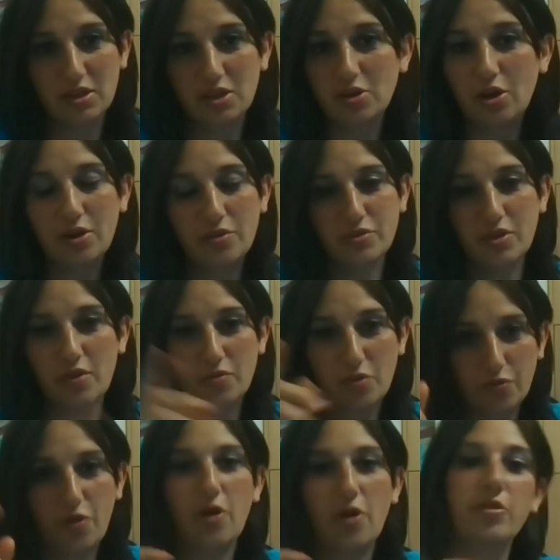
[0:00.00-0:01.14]
You don't have to have your
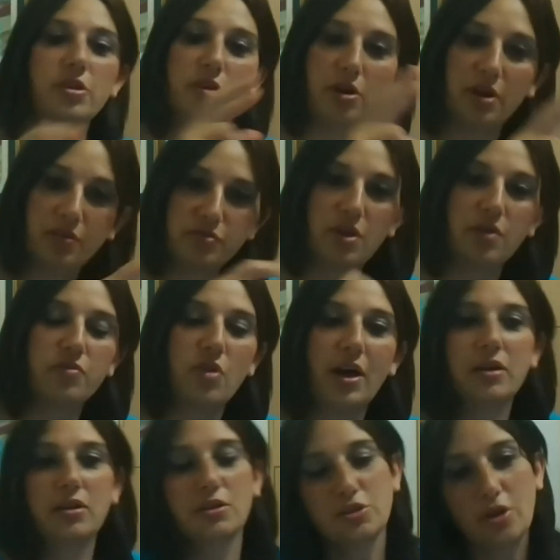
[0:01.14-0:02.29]
father, you don't have to have your
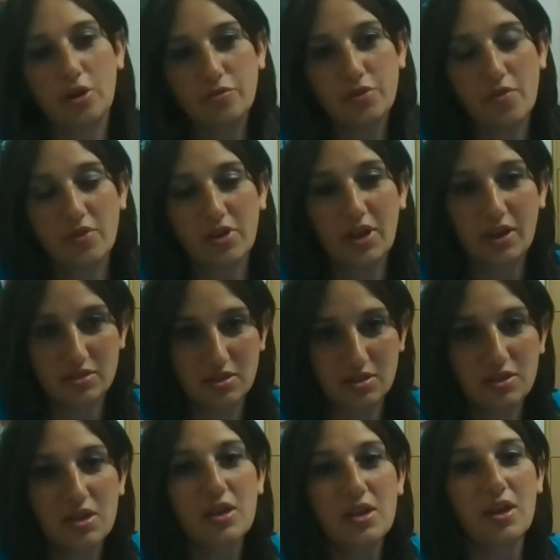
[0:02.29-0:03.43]
uncle, you don't have to have a cousin.